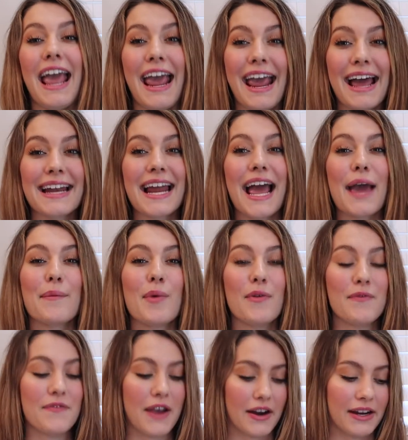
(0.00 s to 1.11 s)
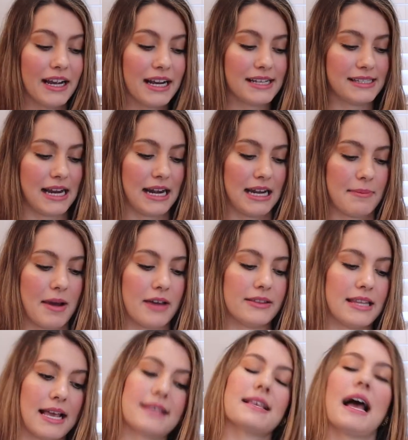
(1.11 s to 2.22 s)
and I'm very excited about
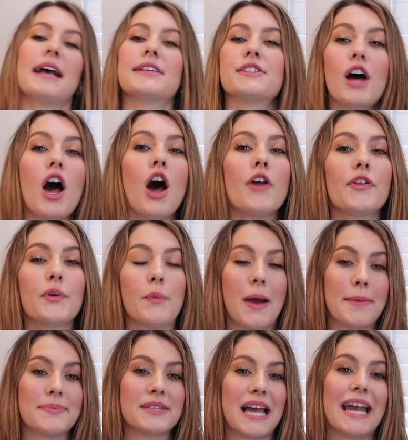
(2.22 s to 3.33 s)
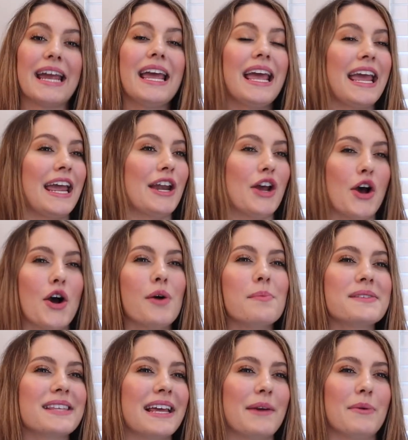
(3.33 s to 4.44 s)
this. I saw it on their website in
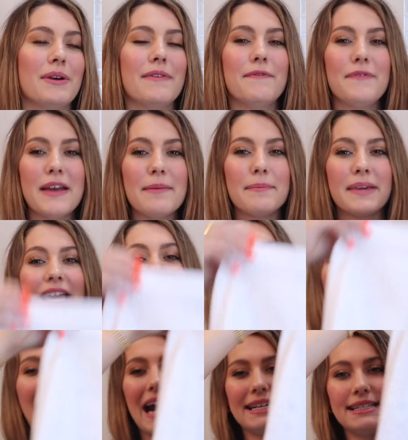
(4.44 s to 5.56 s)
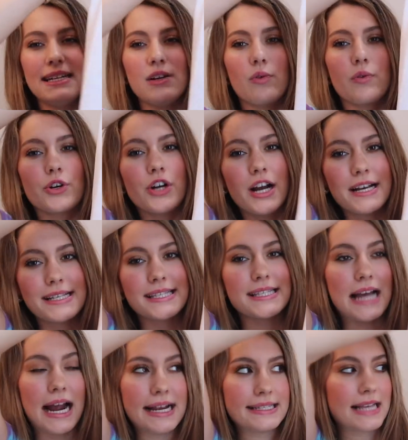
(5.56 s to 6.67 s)
hopes that it would fit me. I did order a
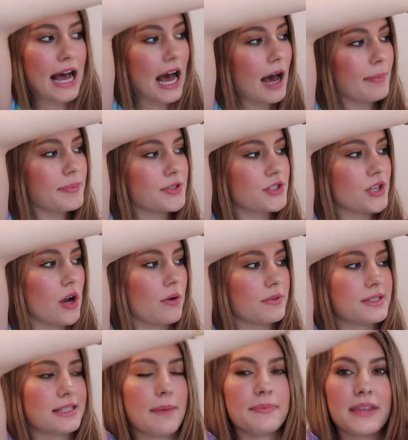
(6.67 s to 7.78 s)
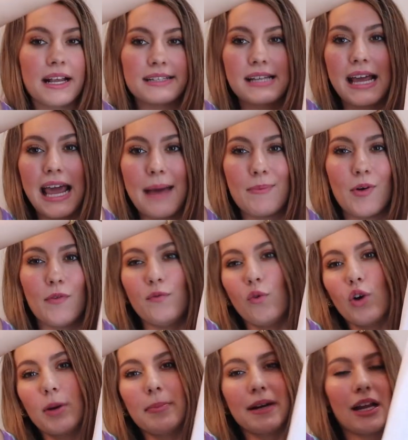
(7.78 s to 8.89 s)
size up, so some things I am a
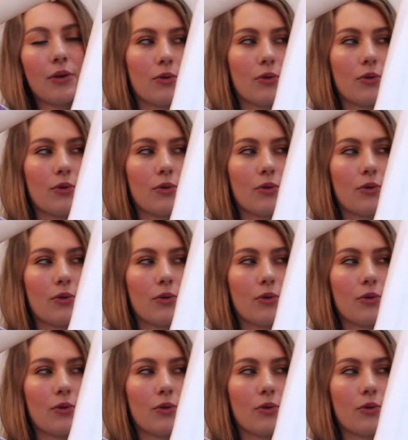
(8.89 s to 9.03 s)
four, but I